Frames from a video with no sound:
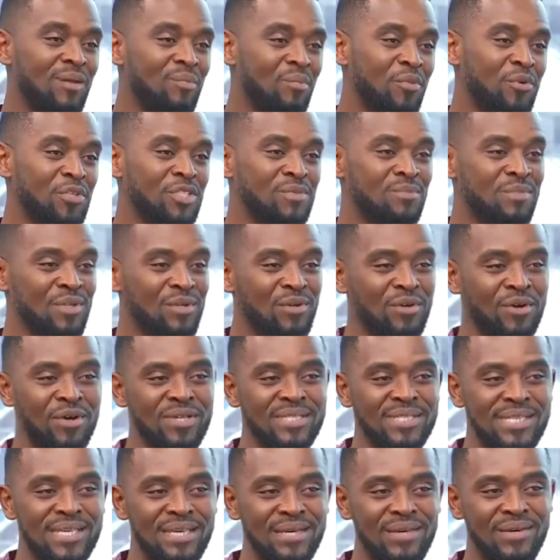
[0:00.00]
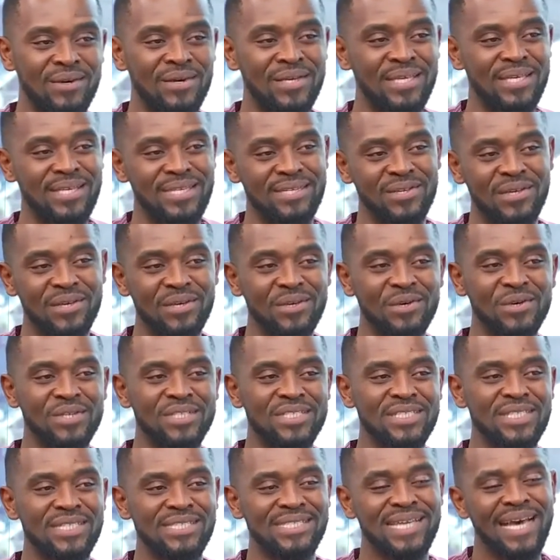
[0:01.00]
a bush because he
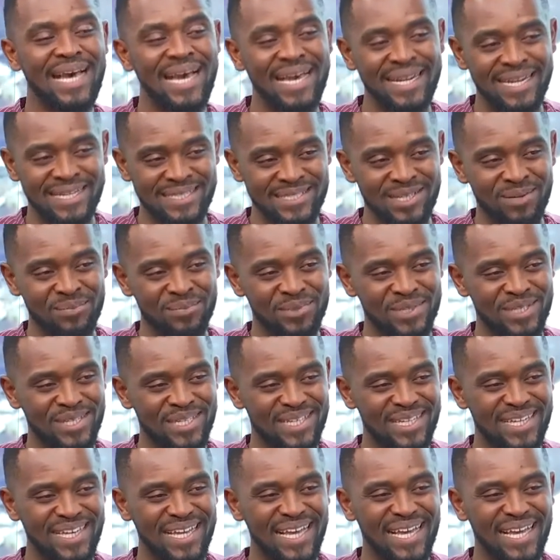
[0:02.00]
or she is hiding something?